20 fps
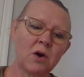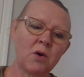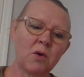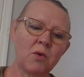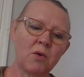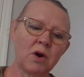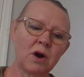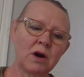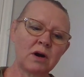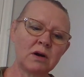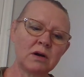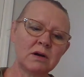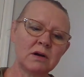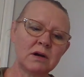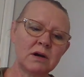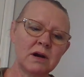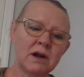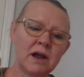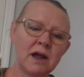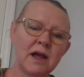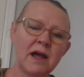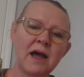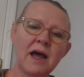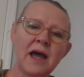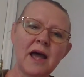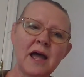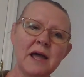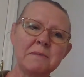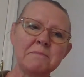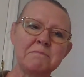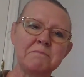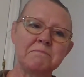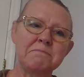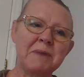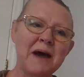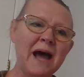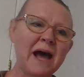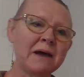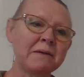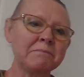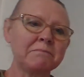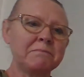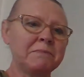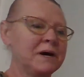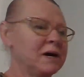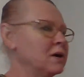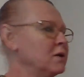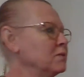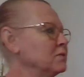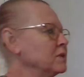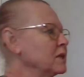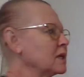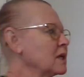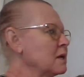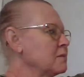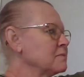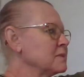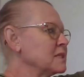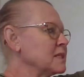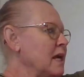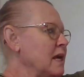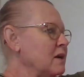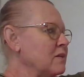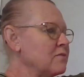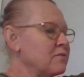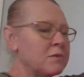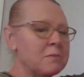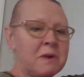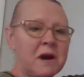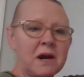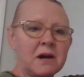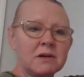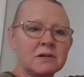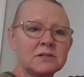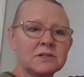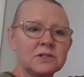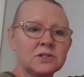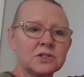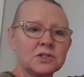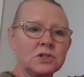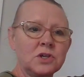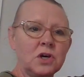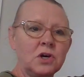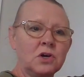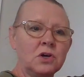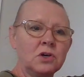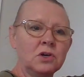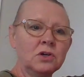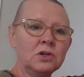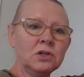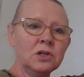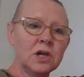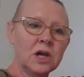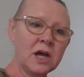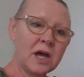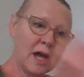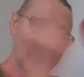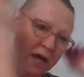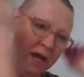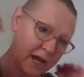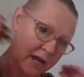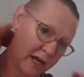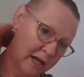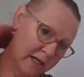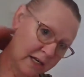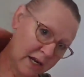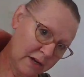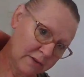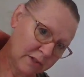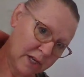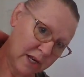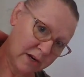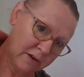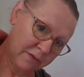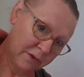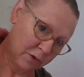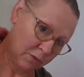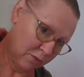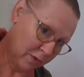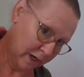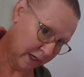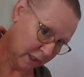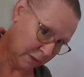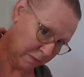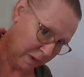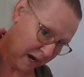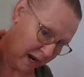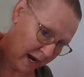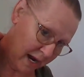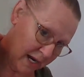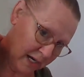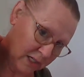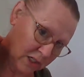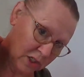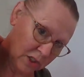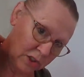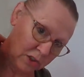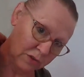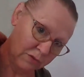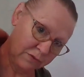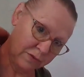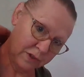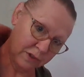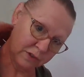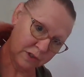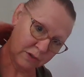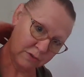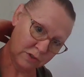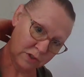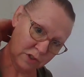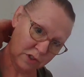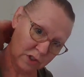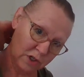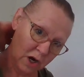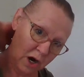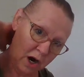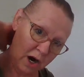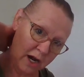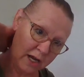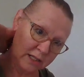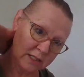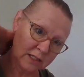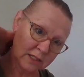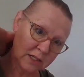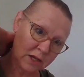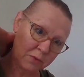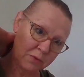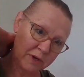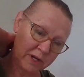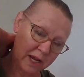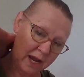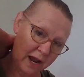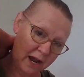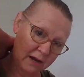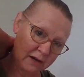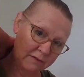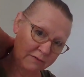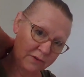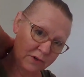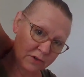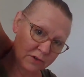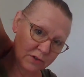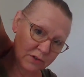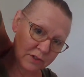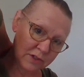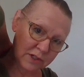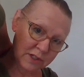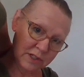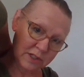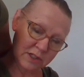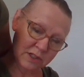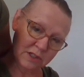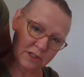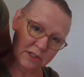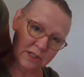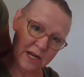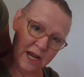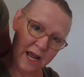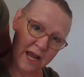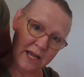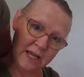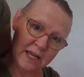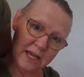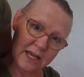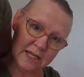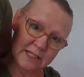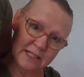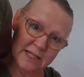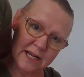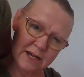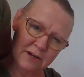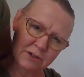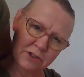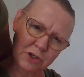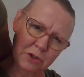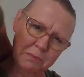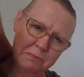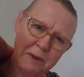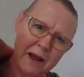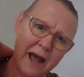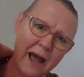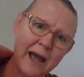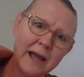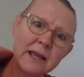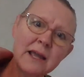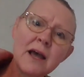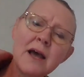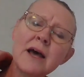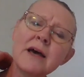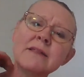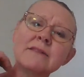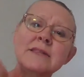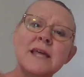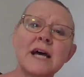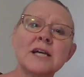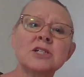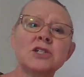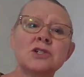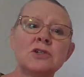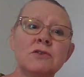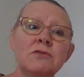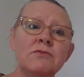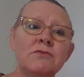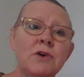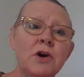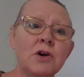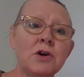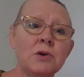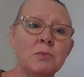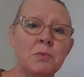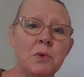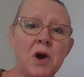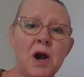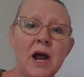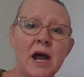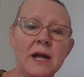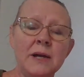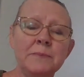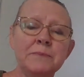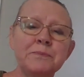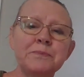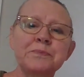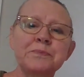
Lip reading: or a backbone that comes down from our skull and goes down. If you'll reach behind, you feel those knots going out of your neck and down your back. That's your vertebrae.